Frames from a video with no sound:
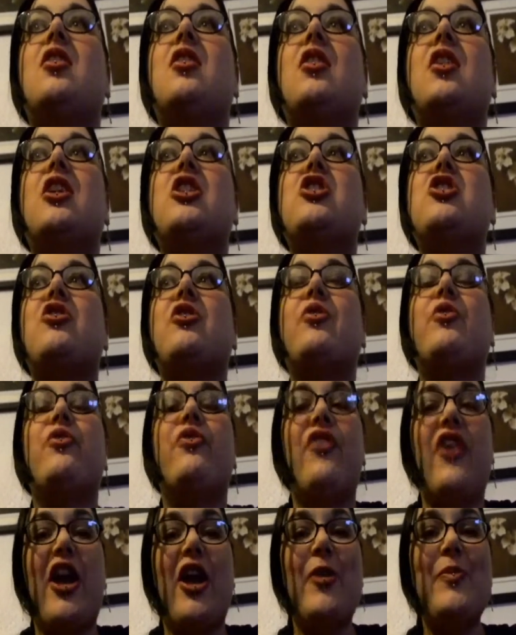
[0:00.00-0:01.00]
into your
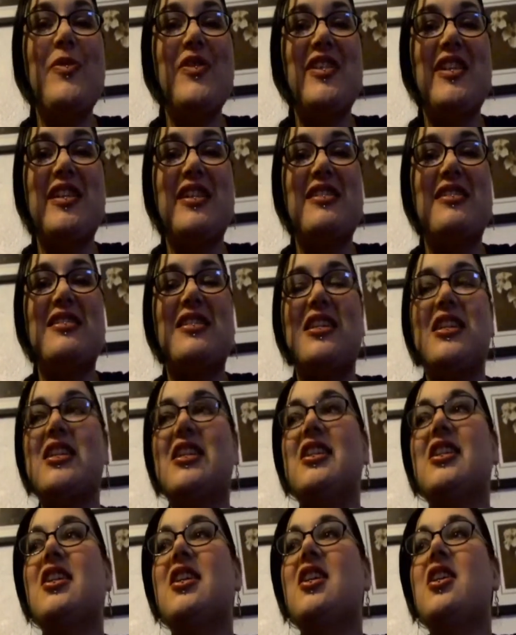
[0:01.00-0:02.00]
families,
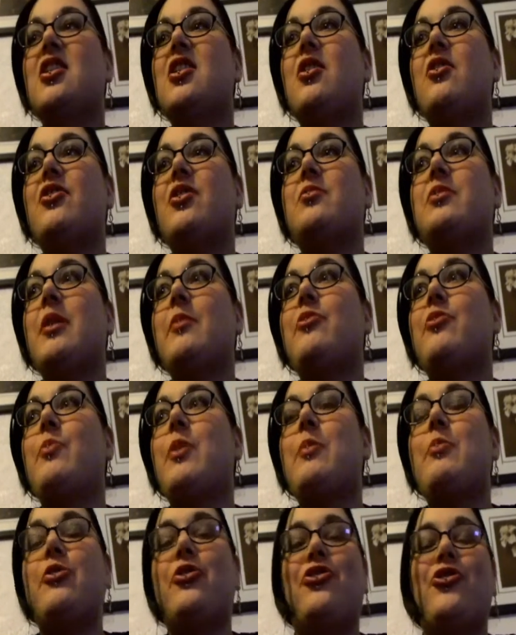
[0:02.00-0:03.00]
and, you know, sometimes
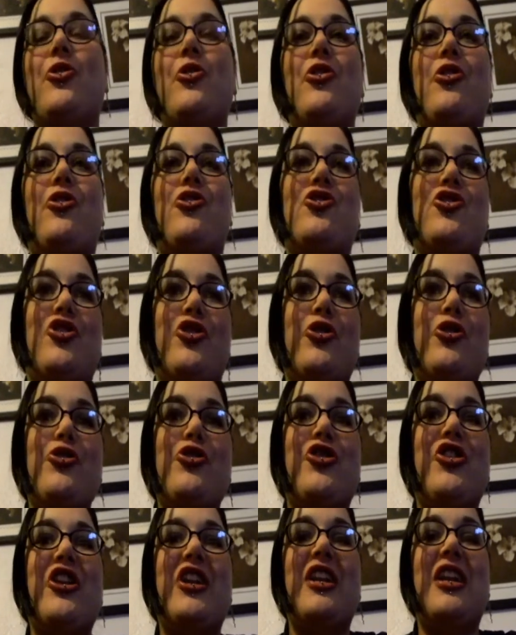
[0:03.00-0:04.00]
people show their
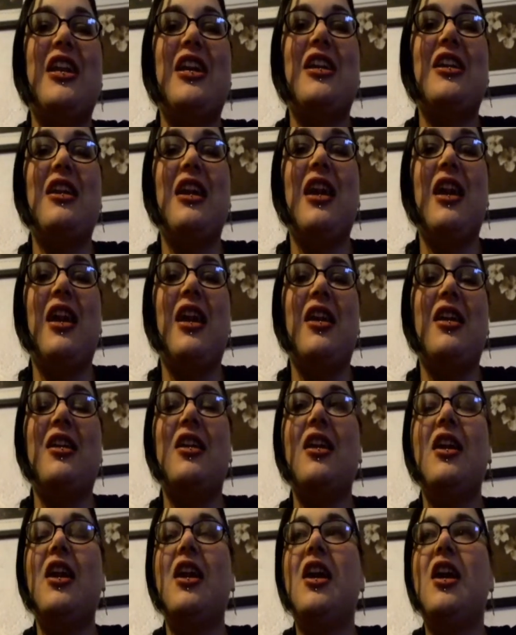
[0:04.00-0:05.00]
children,
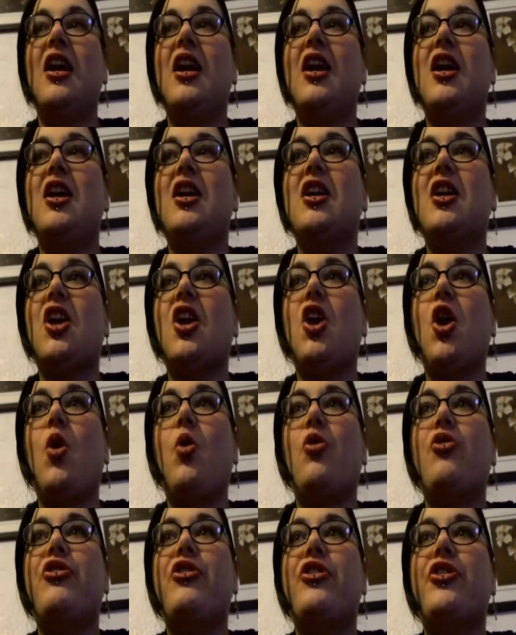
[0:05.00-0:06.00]
and you
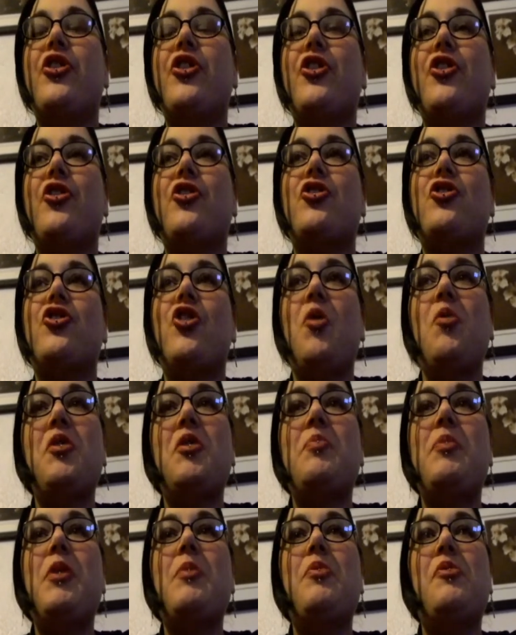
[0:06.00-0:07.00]
know, you're
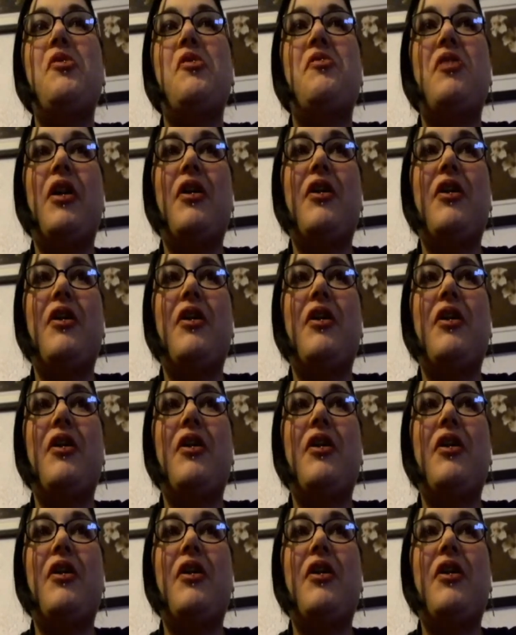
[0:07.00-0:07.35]
showing people a